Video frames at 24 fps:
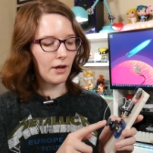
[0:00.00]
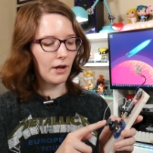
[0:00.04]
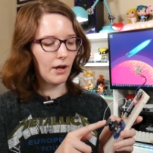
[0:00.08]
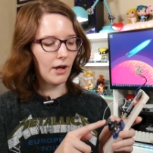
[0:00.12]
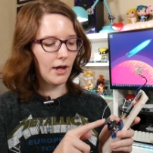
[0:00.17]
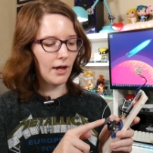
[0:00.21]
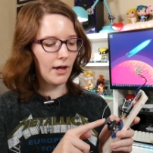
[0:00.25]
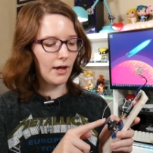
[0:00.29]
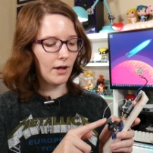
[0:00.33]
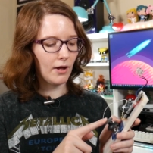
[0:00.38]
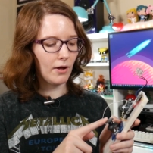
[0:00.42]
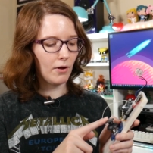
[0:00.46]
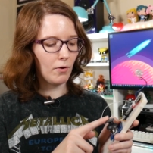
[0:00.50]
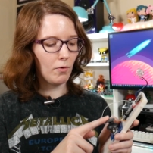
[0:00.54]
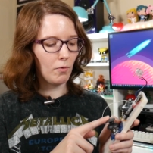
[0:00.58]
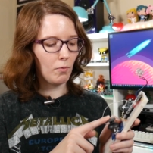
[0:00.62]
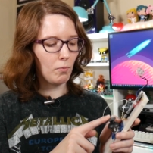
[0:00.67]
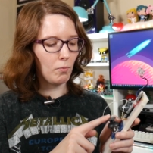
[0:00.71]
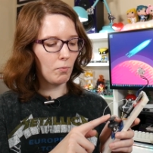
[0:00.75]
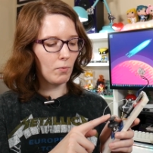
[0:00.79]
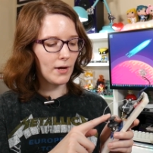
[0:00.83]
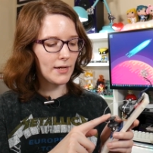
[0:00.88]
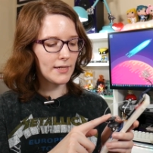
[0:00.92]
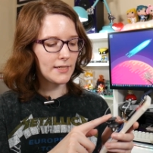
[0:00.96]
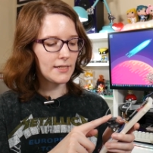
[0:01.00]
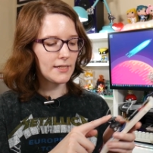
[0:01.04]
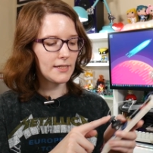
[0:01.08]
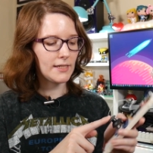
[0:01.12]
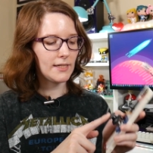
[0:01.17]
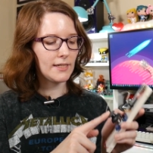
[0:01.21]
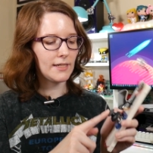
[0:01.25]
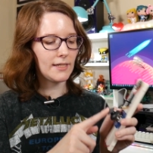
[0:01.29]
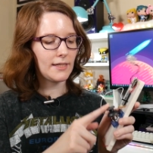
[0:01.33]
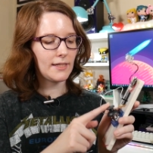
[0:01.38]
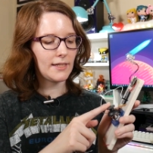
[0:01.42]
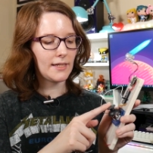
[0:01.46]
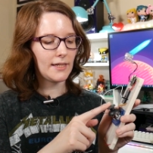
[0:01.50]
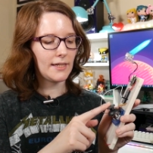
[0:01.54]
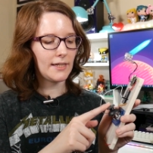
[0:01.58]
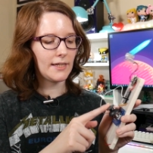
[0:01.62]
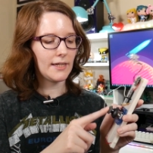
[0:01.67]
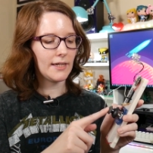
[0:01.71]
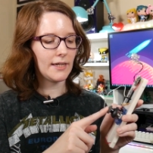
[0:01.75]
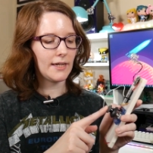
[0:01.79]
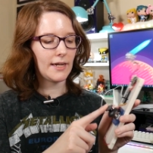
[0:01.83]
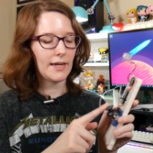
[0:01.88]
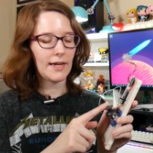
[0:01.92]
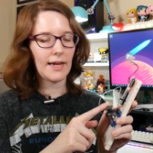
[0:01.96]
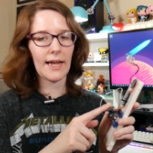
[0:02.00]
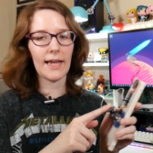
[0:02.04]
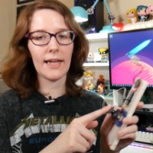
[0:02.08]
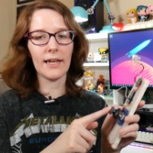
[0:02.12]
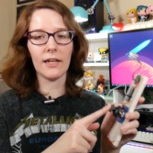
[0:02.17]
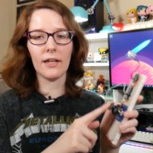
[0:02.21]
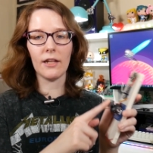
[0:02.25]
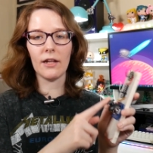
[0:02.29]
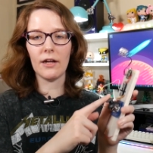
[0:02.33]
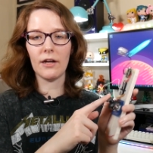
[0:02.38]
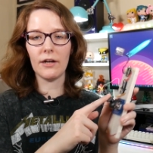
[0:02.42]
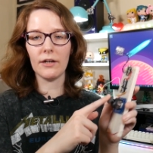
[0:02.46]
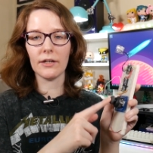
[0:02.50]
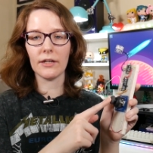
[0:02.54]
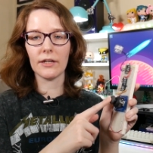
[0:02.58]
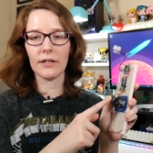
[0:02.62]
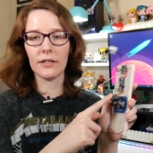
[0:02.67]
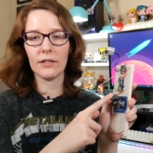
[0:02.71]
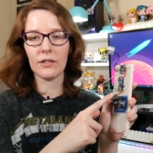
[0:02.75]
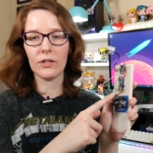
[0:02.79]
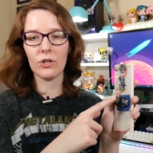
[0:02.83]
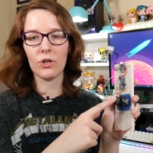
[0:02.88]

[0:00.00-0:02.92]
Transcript: uh, what the analog